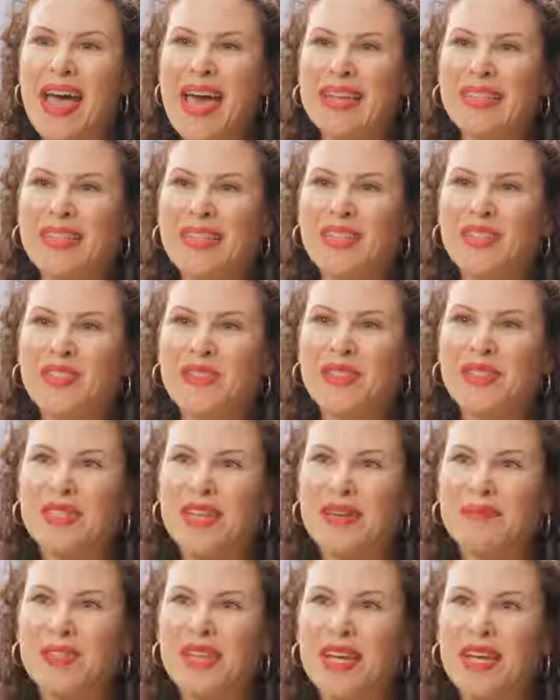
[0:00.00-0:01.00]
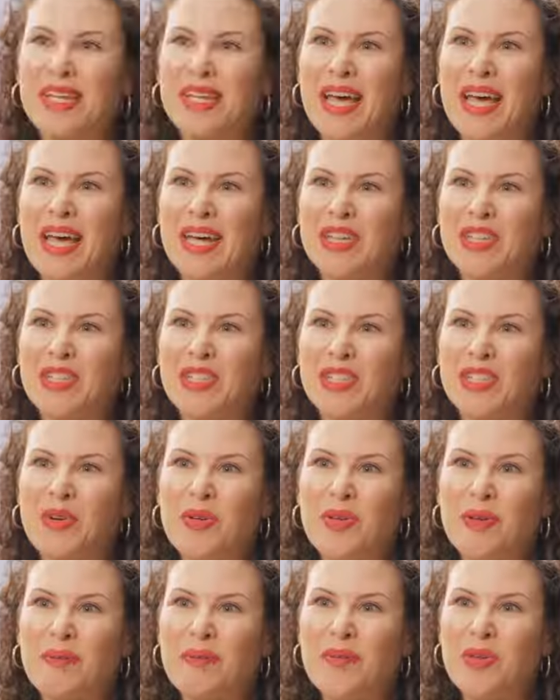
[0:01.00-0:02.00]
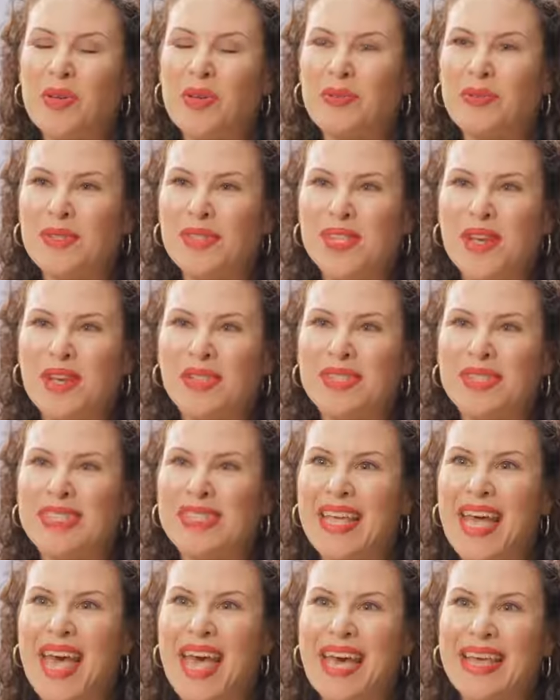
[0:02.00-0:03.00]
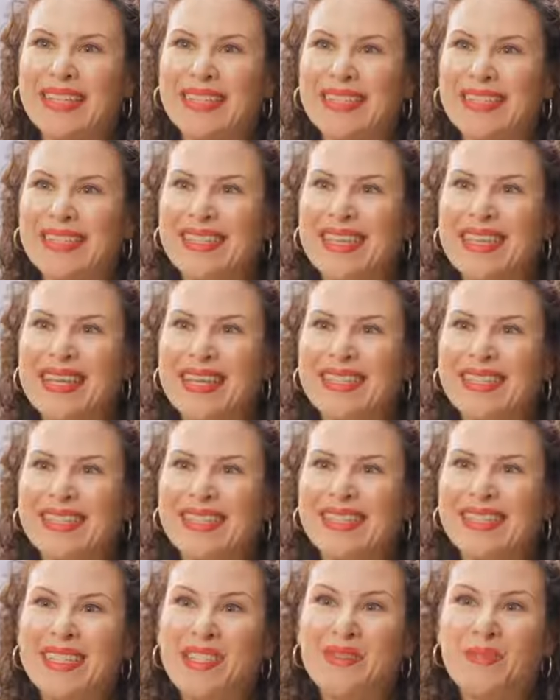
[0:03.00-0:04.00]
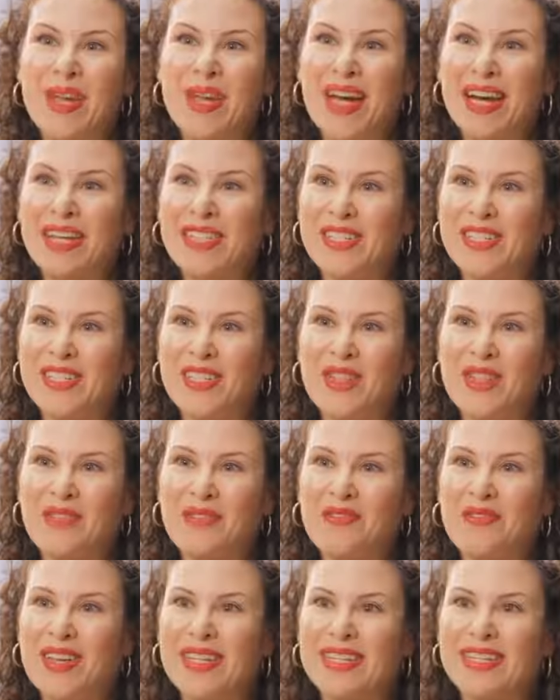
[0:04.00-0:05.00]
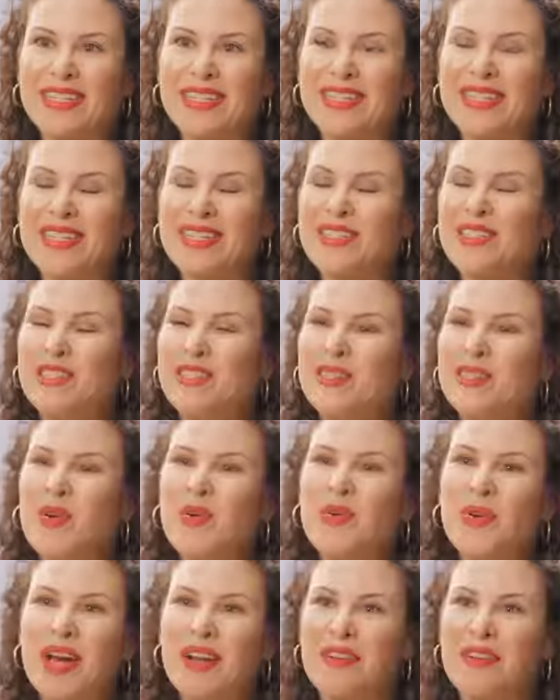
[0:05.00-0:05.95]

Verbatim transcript: and as soon as I'm done, I can show them the results, and to see the reactions on their faces is so